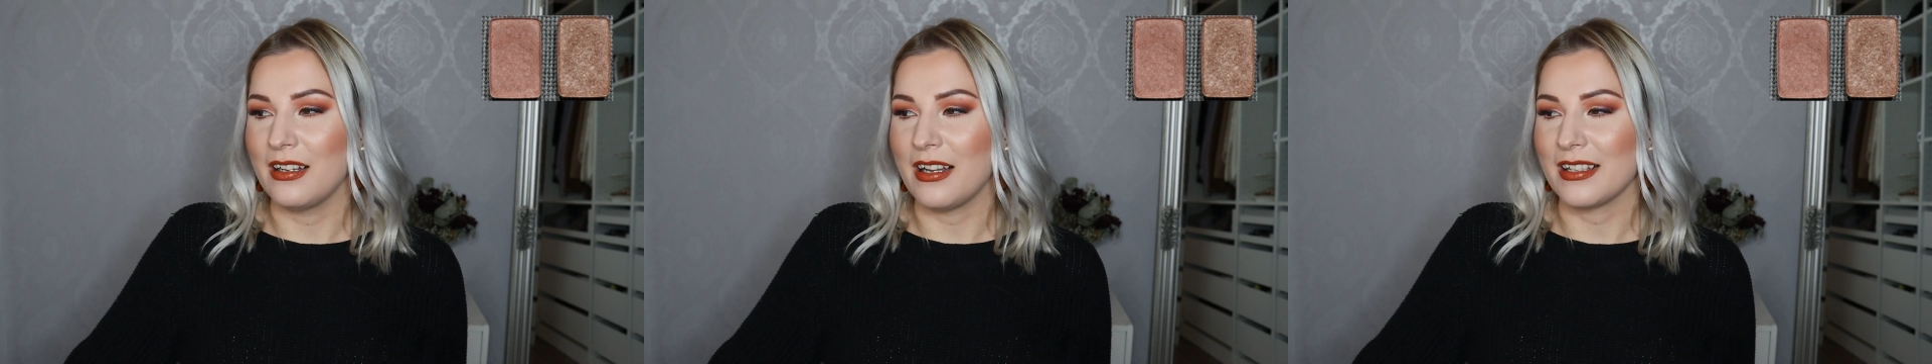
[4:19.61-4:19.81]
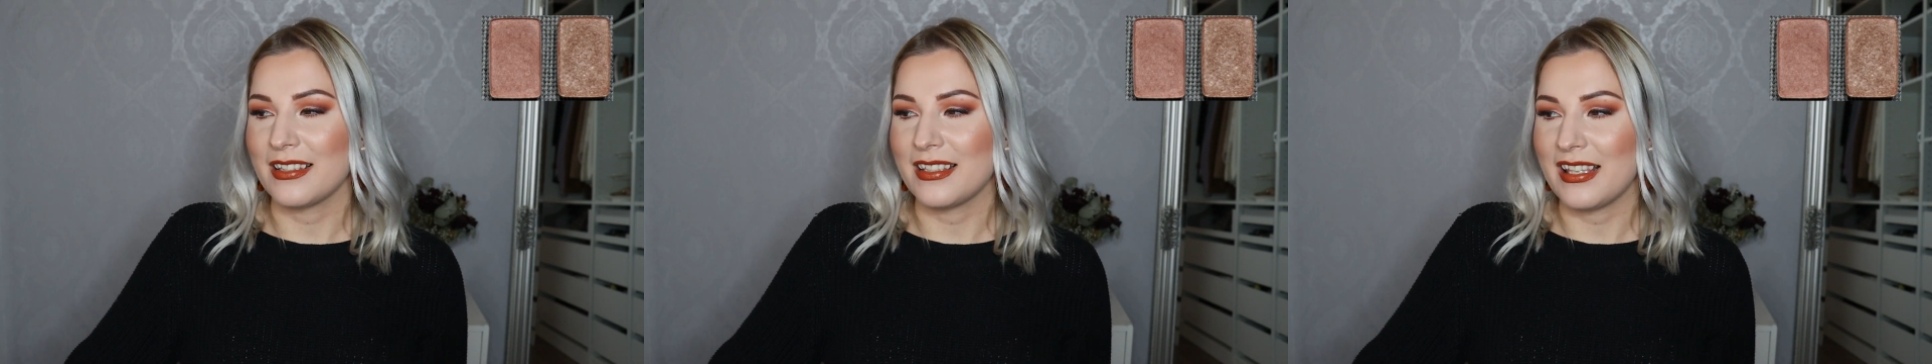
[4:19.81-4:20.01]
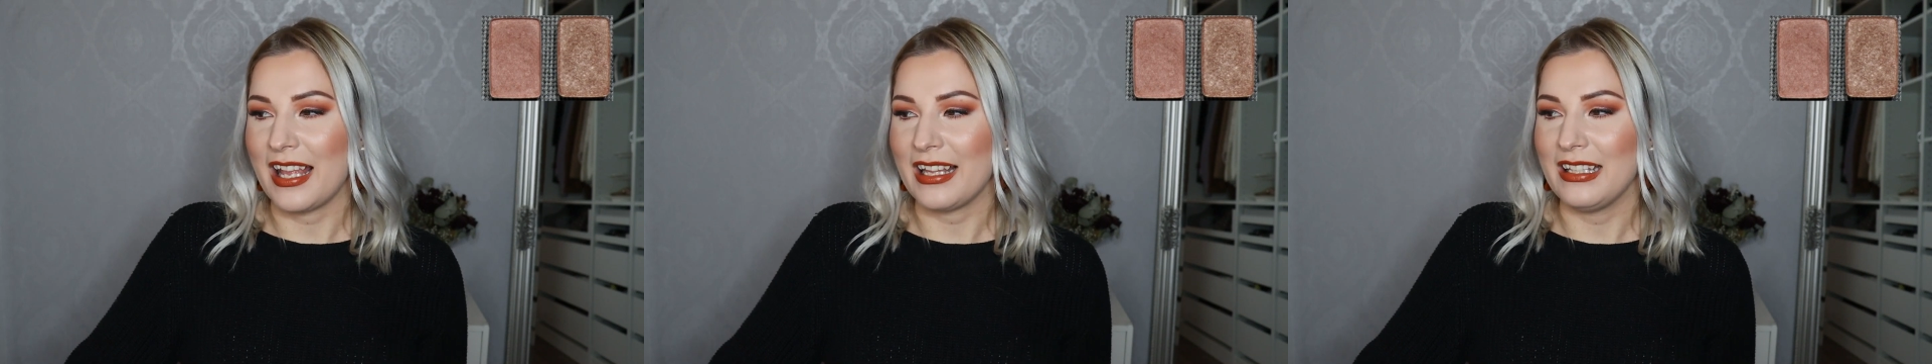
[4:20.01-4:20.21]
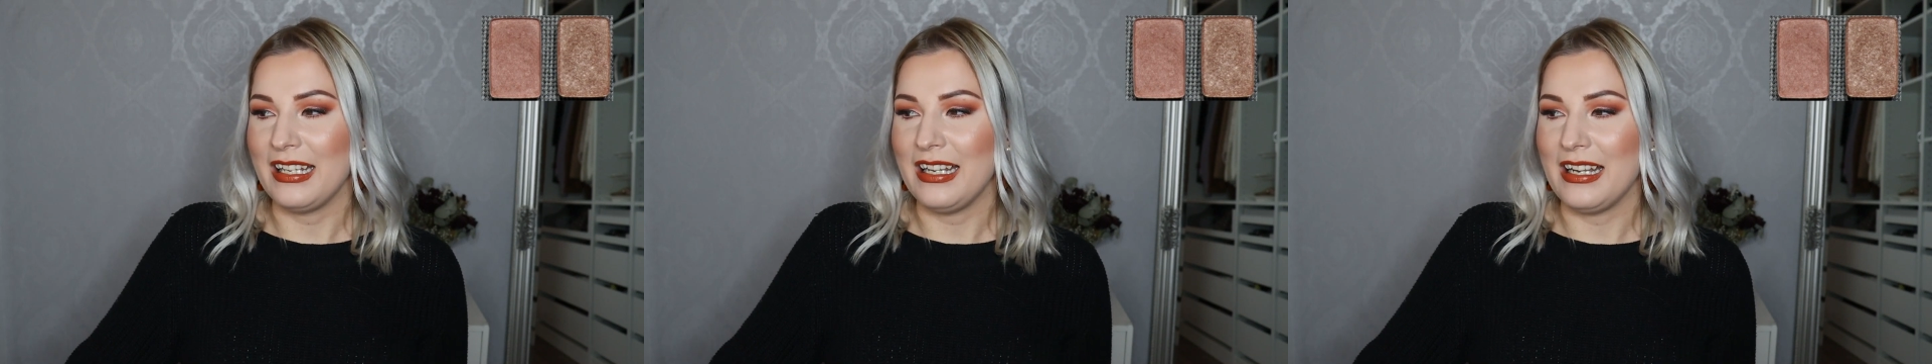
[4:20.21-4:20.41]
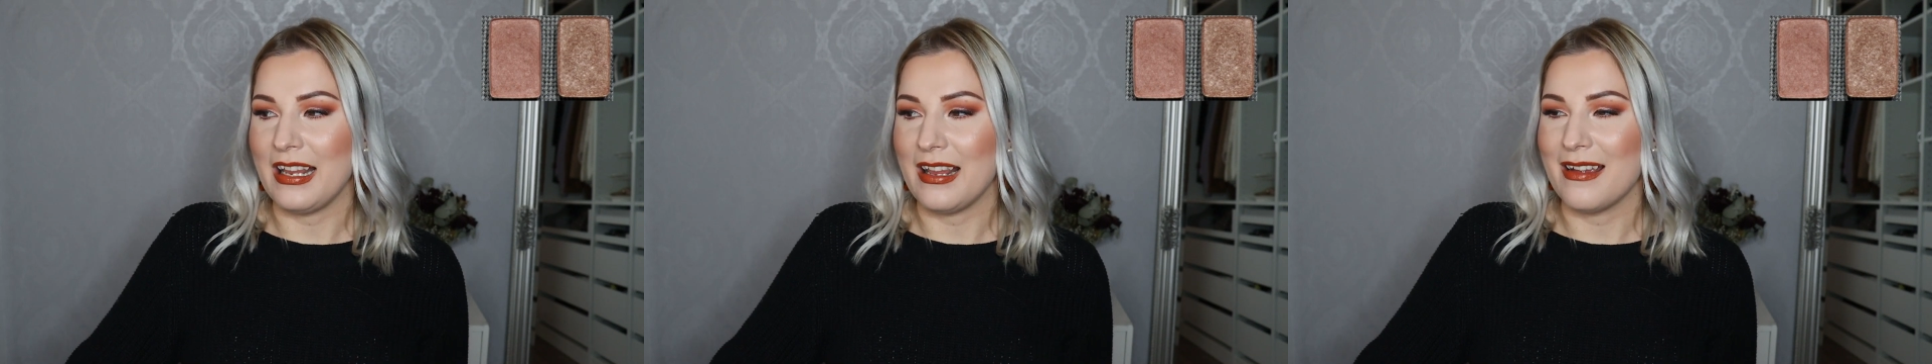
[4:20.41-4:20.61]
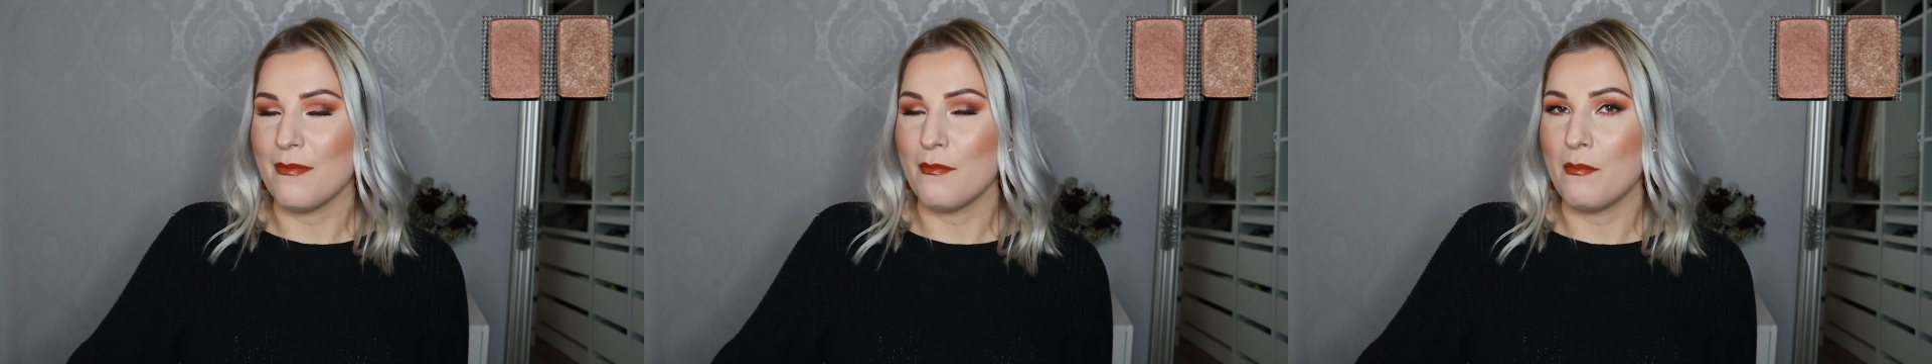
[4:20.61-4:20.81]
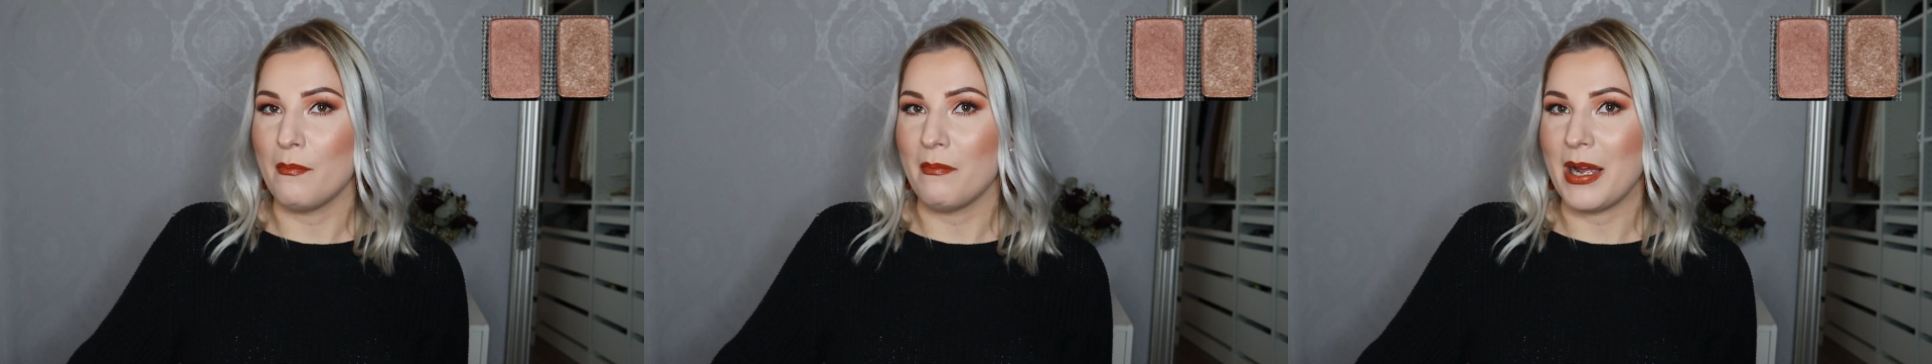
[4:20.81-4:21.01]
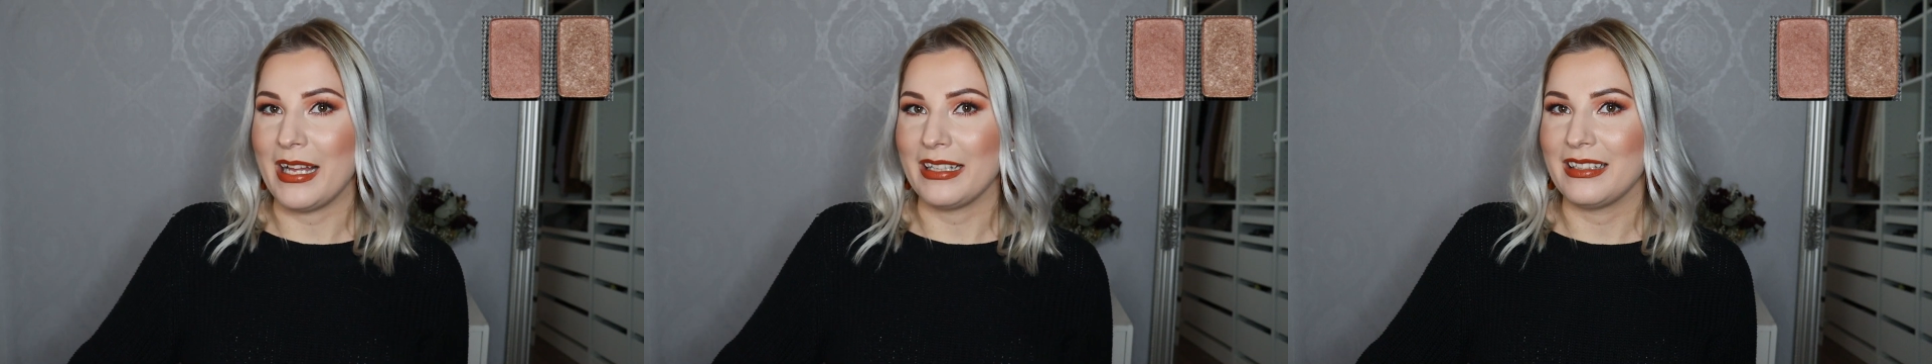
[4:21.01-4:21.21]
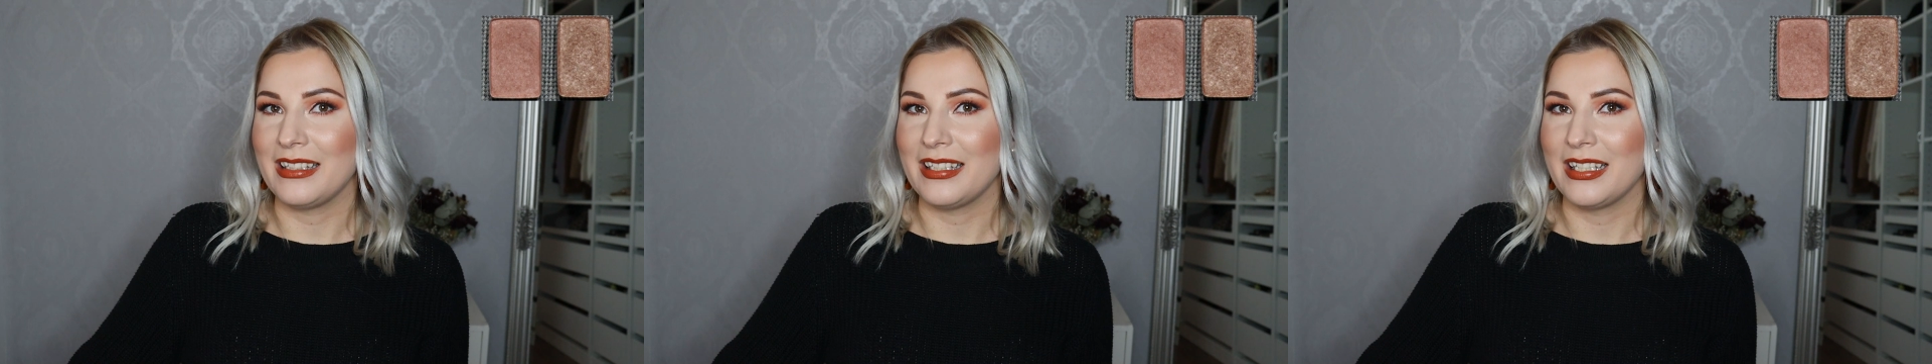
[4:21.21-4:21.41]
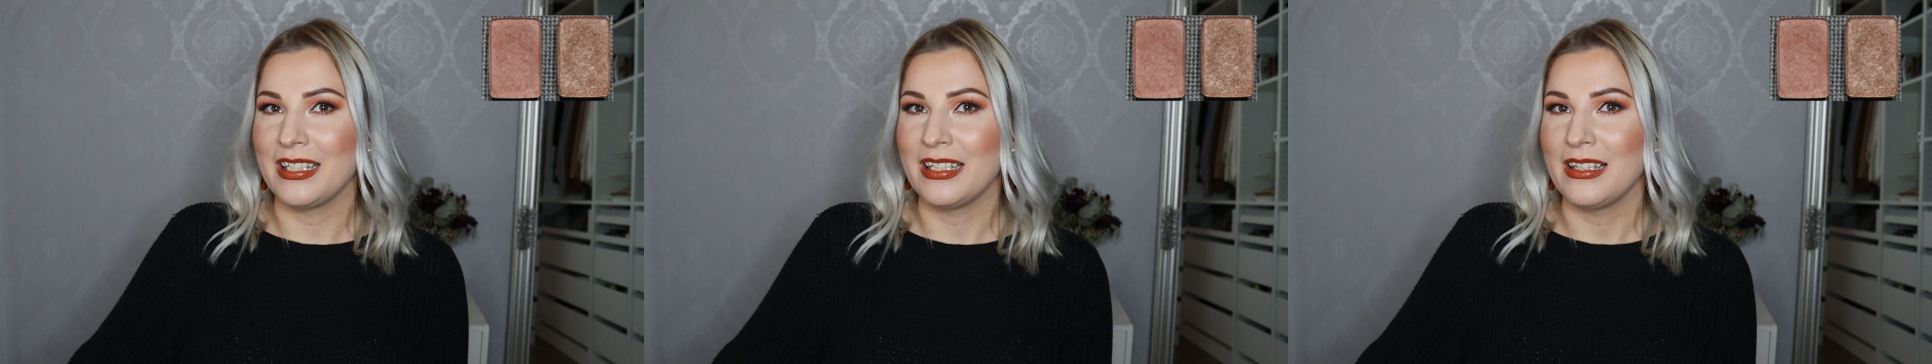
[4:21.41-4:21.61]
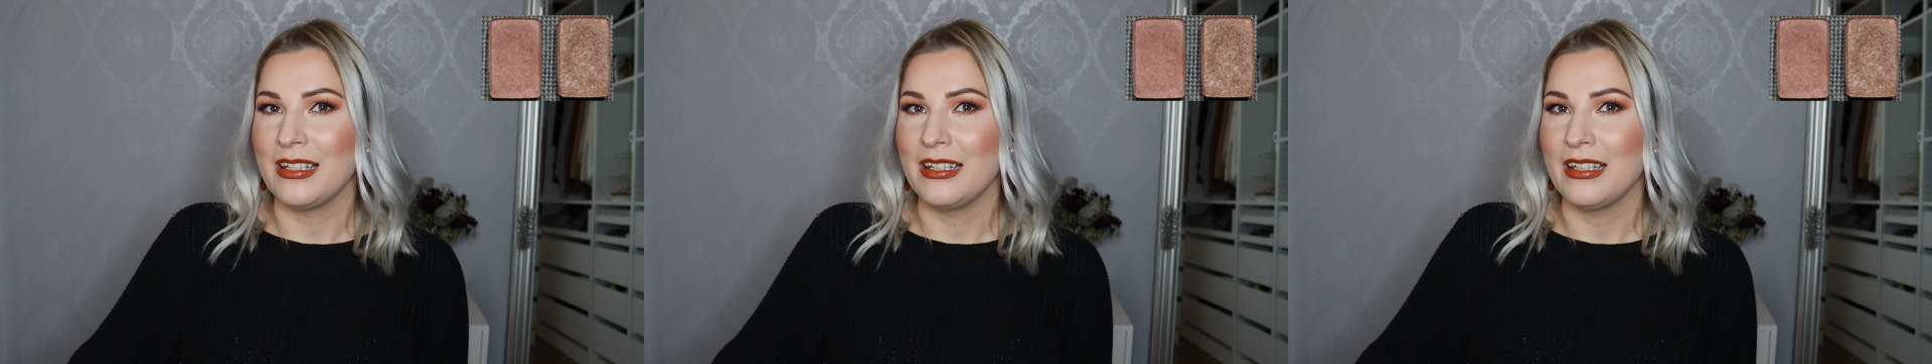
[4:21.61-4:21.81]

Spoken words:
a satiny matte